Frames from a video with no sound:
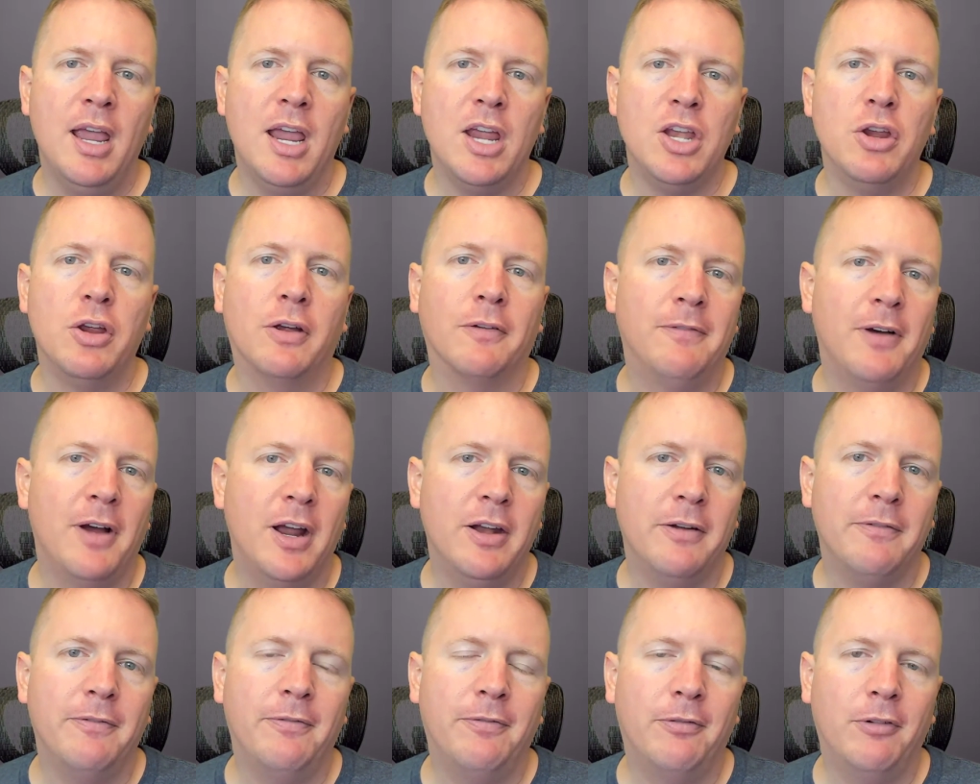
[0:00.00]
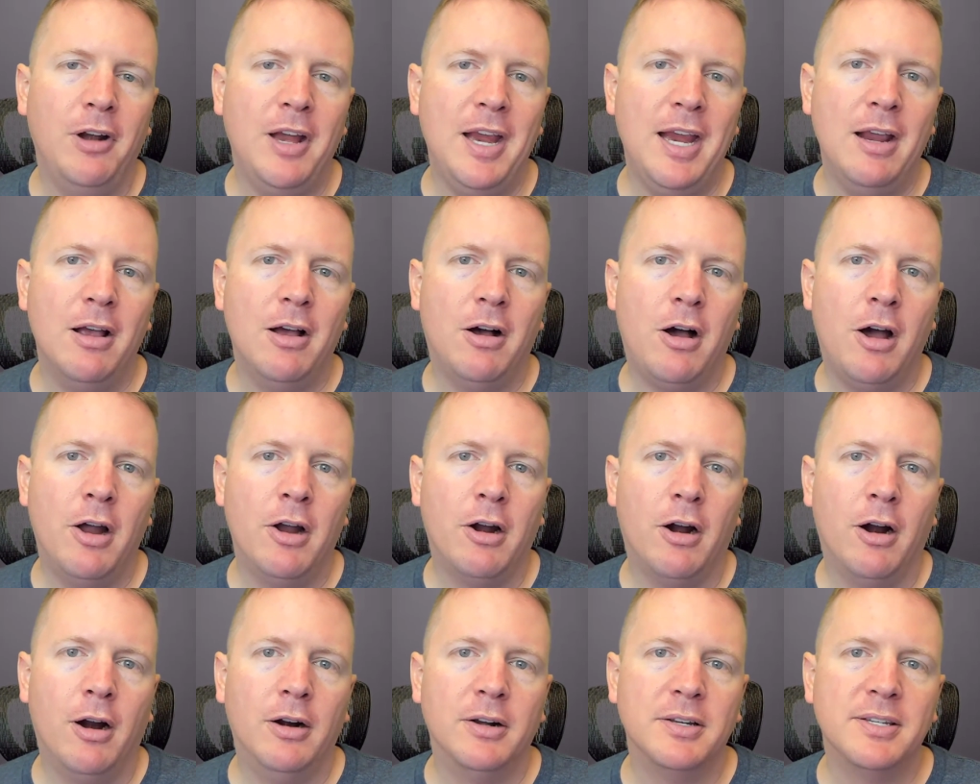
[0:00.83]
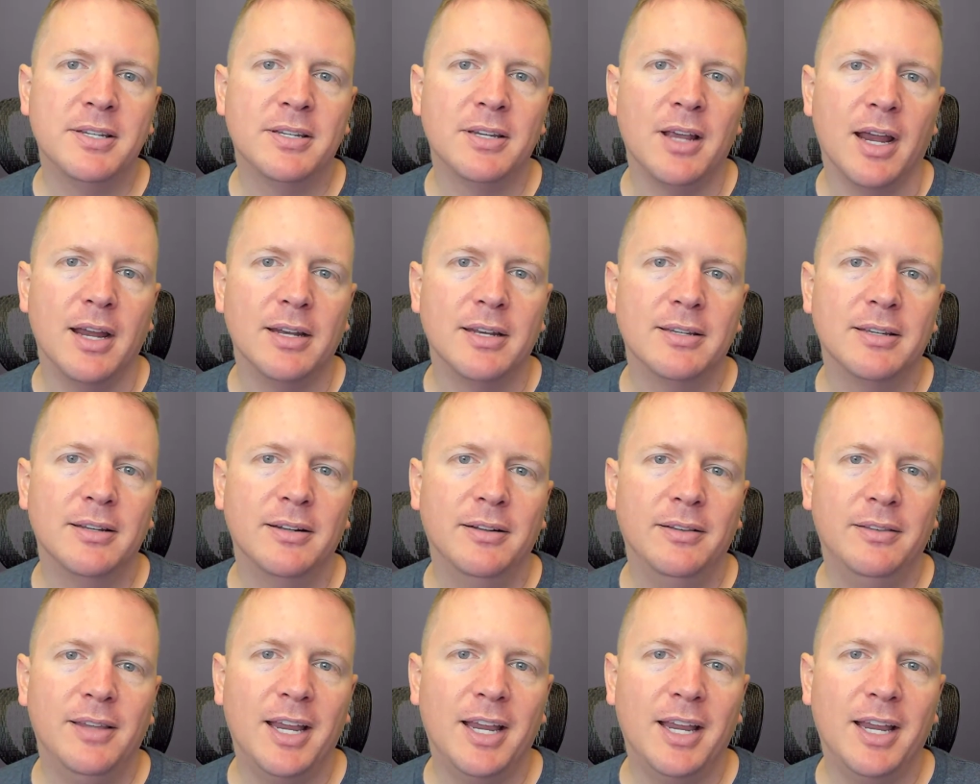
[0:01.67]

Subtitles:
and you can find it free on our site.